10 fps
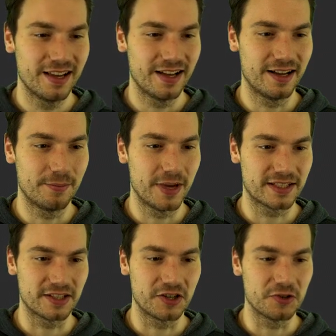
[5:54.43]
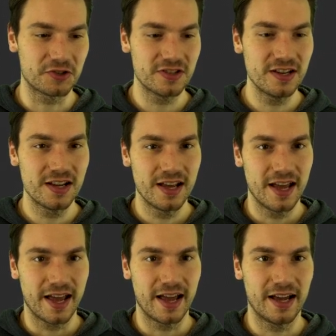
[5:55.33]
execution.
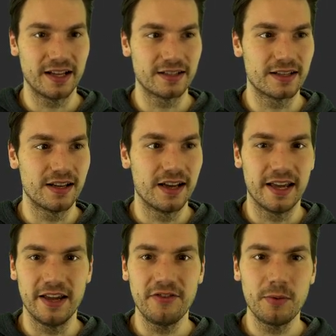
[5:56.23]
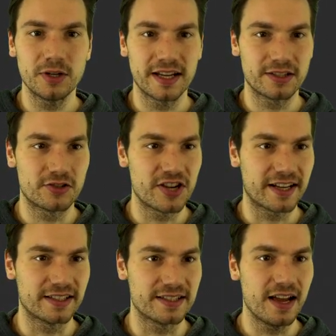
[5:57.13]
And if I would like to
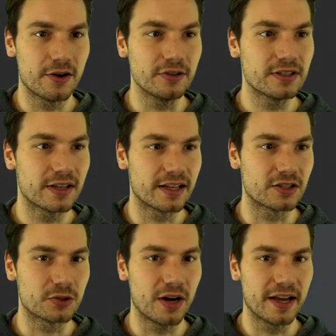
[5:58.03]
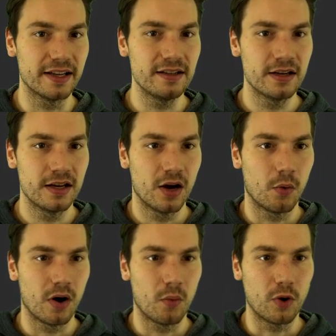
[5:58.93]
check this out and try it,
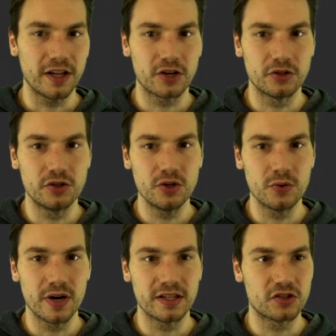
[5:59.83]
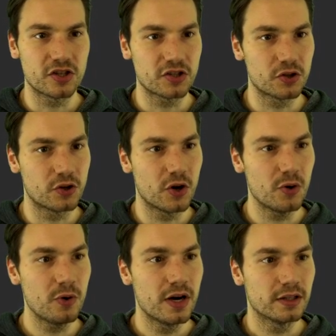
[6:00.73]
well, what I could do is just to
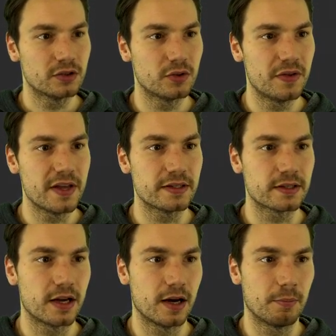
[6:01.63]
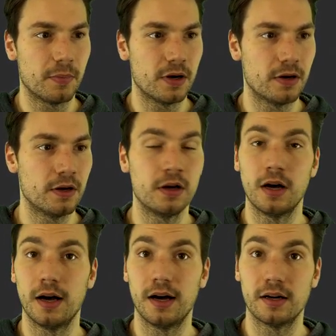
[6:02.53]
go to this
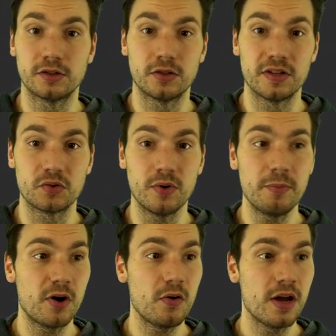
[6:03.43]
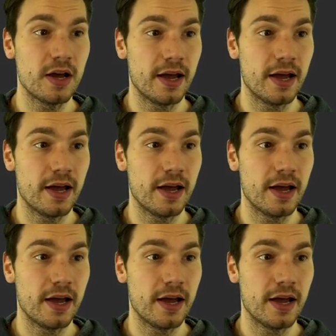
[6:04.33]
repo